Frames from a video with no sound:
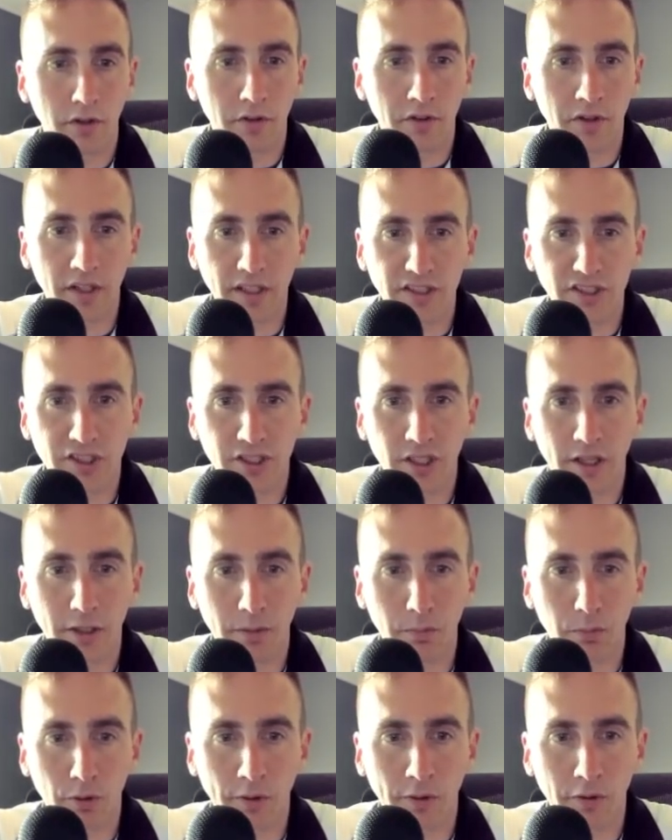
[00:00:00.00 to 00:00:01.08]
the study
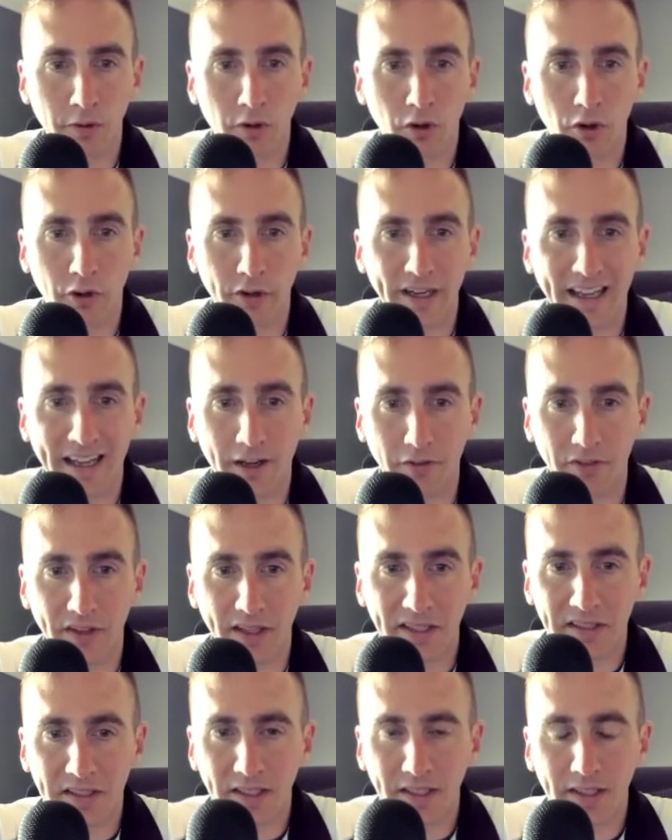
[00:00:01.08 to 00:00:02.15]
protocol and how they
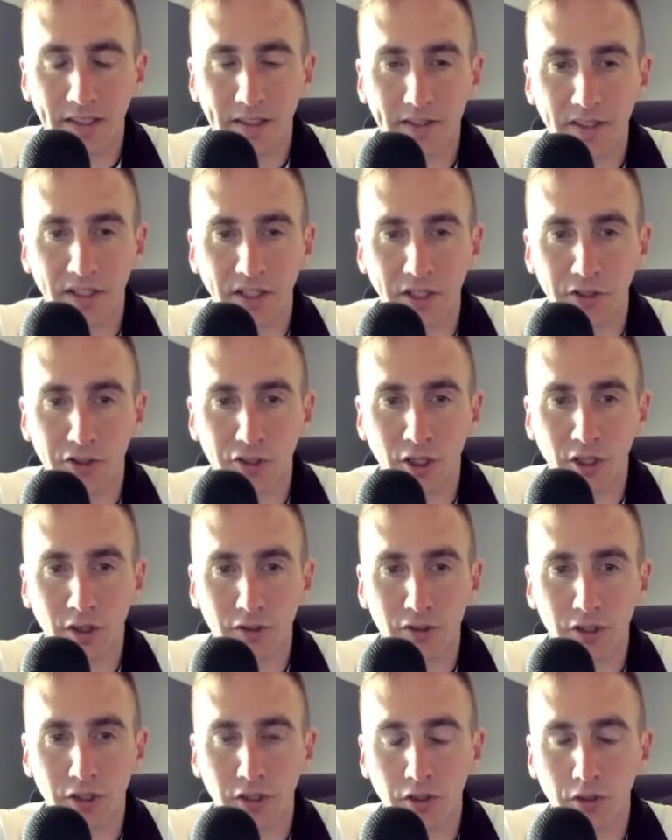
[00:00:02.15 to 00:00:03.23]
did it, and talk
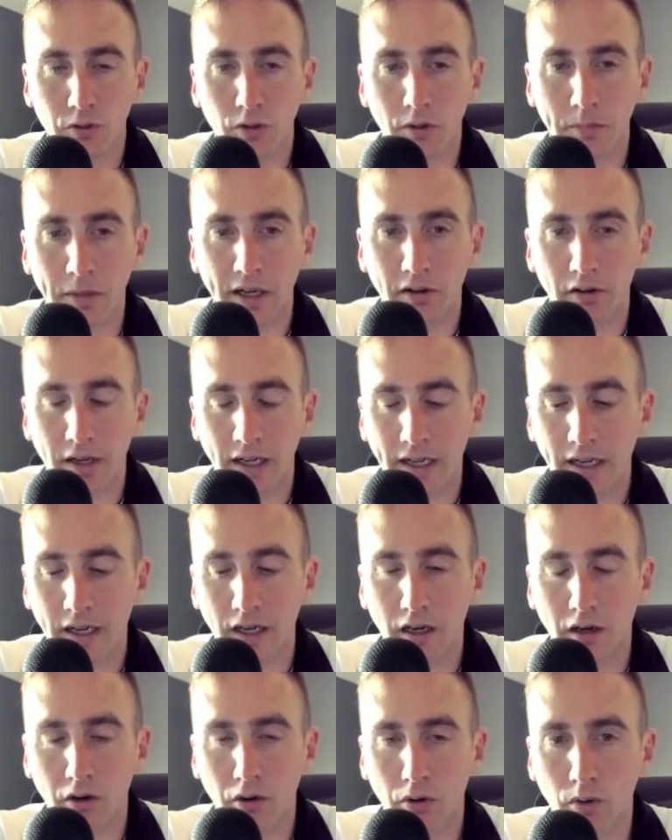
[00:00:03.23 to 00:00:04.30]
to you about
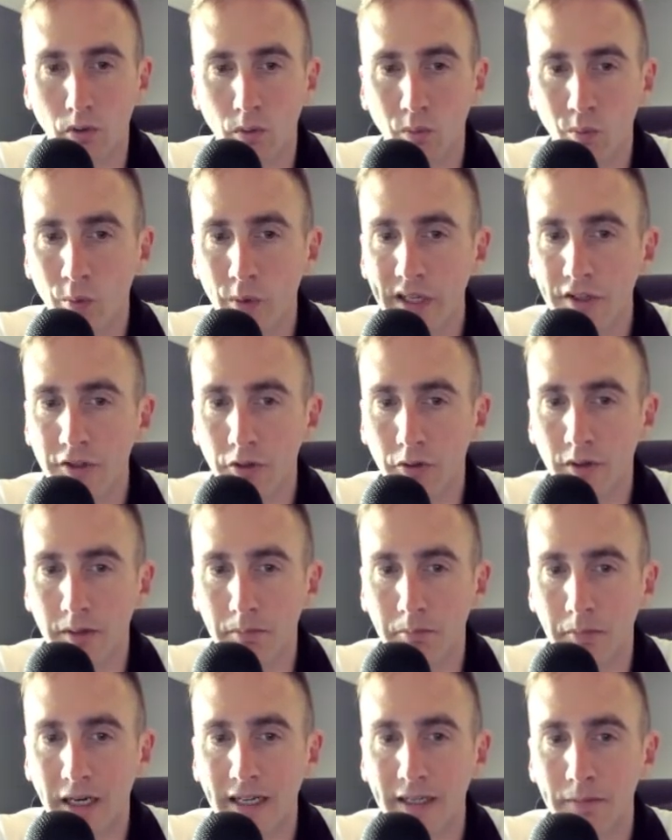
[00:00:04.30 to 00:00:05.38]
how we do it
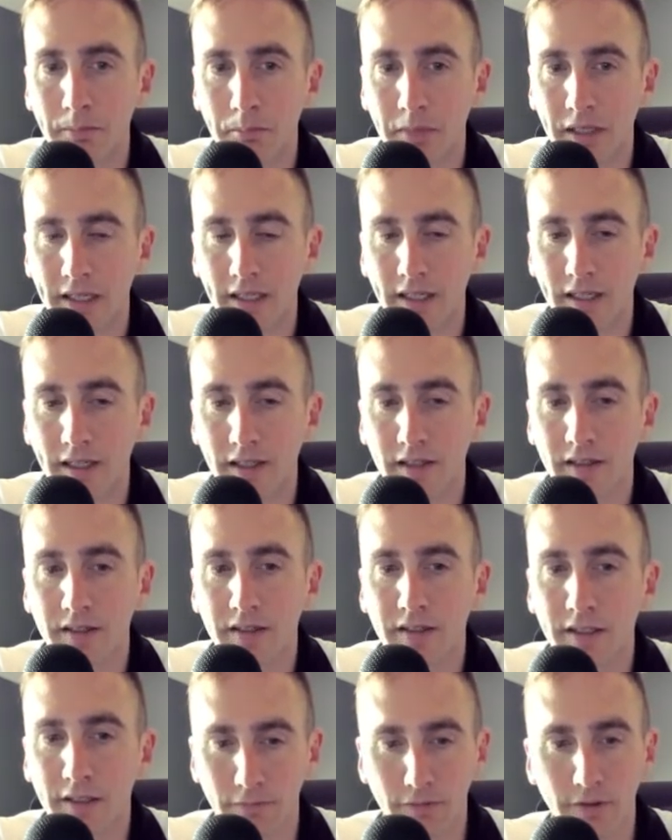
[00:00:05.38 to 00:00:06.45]
might be
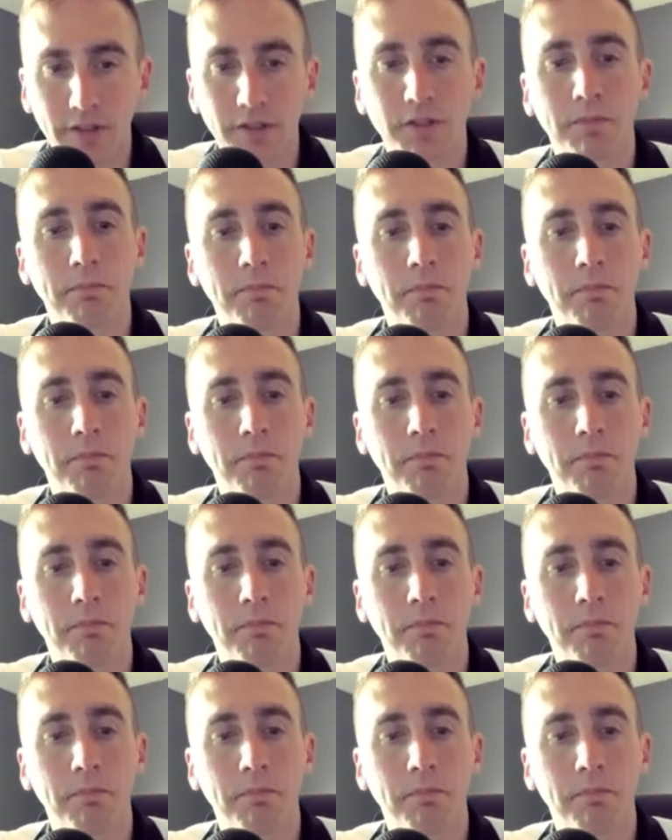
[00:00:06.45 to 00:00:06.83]
different.